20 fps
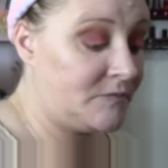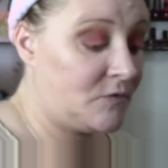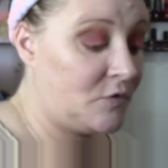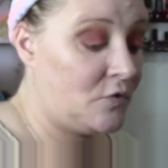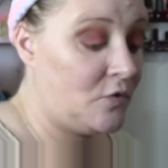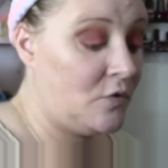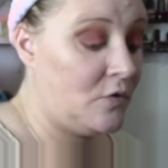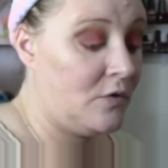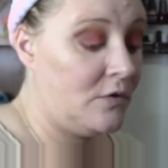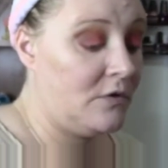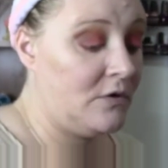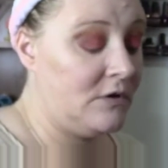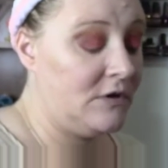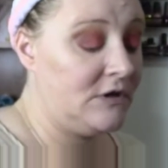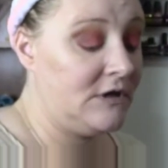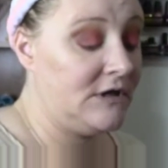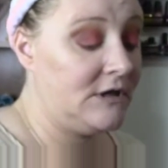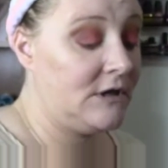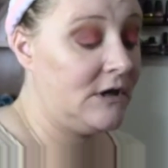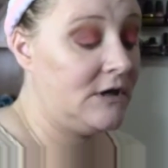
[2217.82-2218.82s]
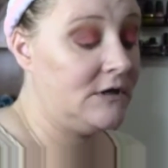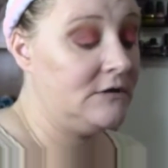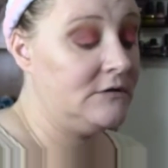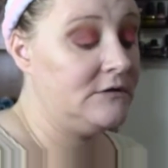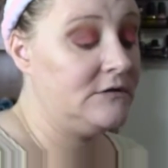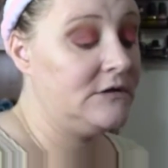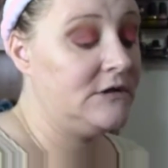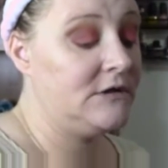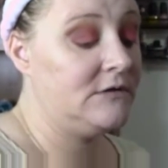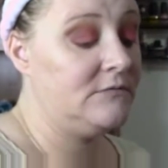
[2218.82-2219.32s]
corally
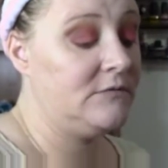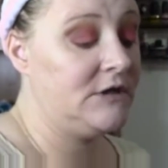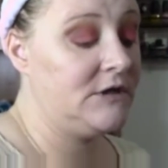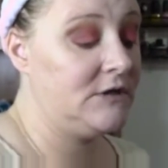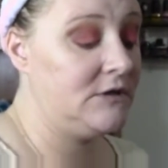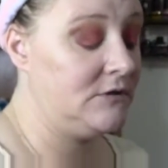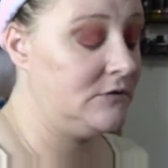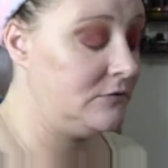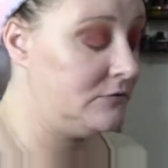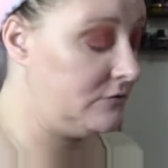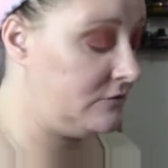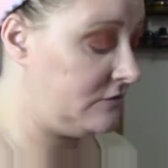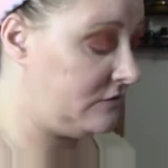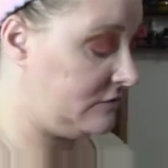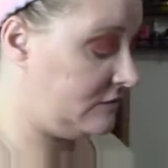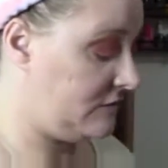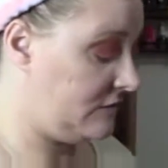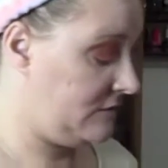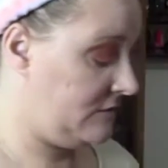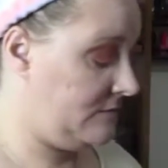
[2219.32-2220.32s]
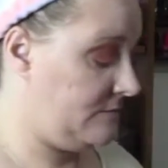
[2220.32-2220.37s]
color that we used,